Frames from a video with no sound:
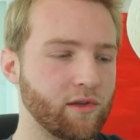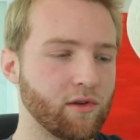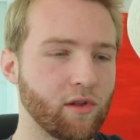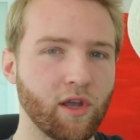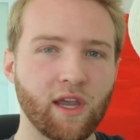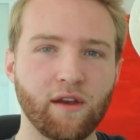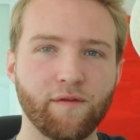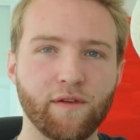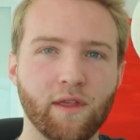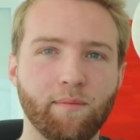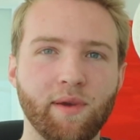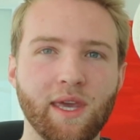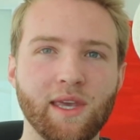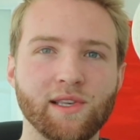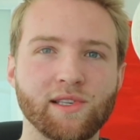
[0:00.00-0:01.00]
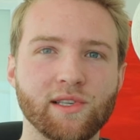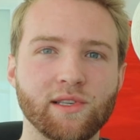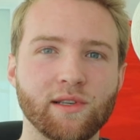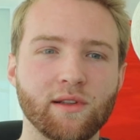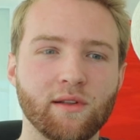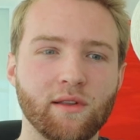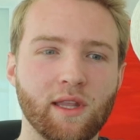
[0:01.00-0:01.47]
you're looking for the
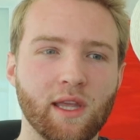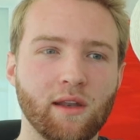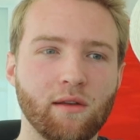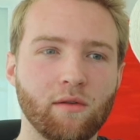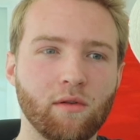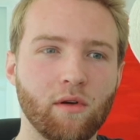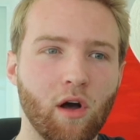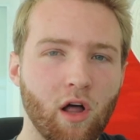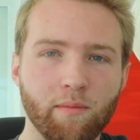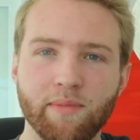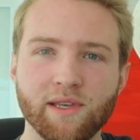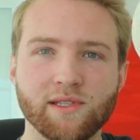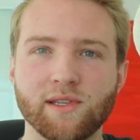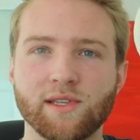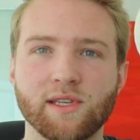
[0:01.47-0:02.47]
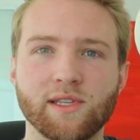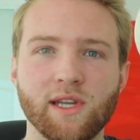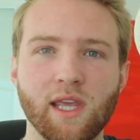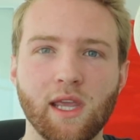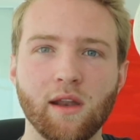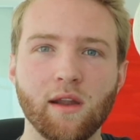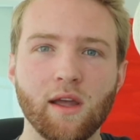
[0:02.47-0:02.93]
piece that all businesses
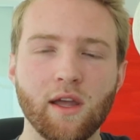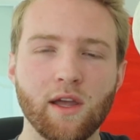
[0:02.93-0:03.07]
need.